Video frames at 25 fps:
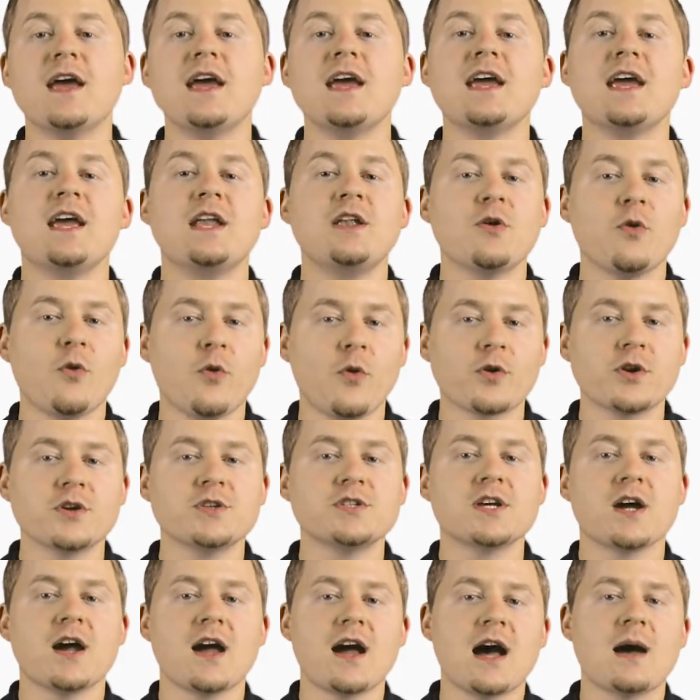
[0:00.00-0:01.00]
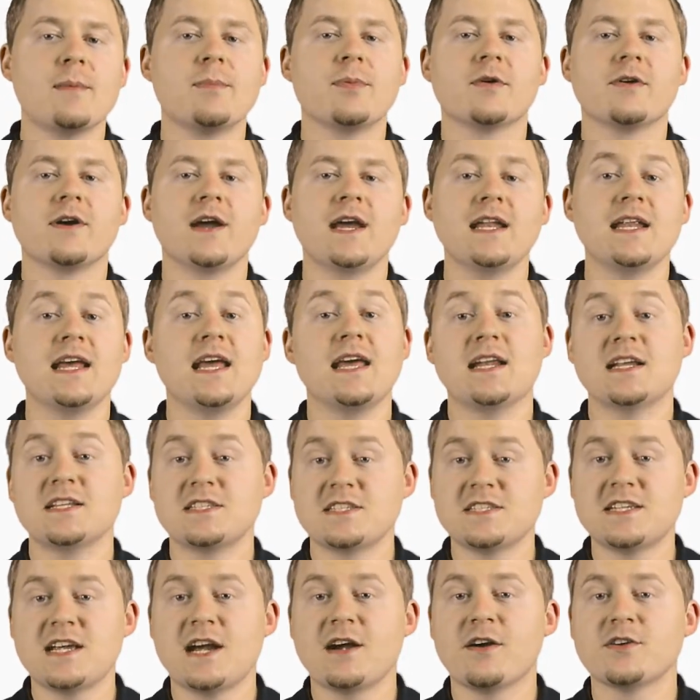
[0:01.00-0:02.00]
in order to operate in
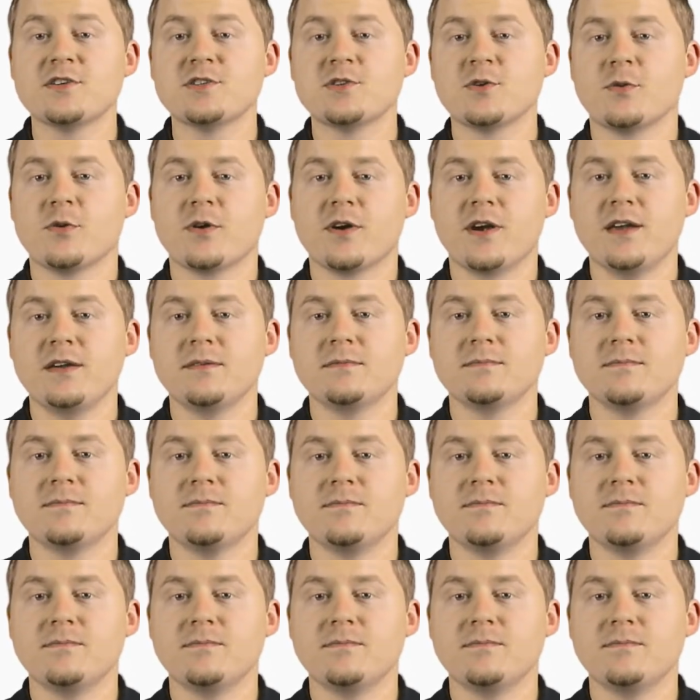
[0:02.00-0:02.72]
its territory.